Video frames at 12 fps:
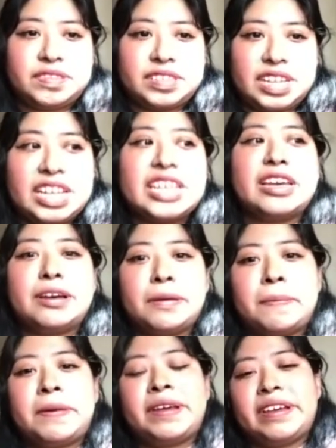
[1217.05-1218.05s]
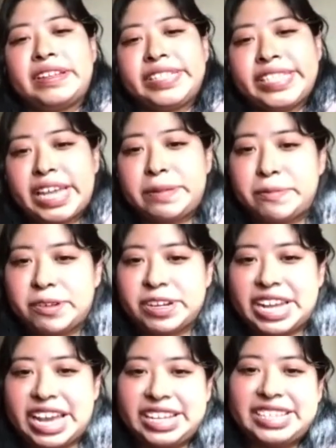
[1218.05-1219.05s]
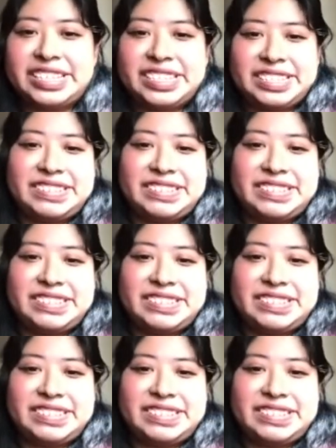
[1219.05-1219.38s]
Yep. 10 more days.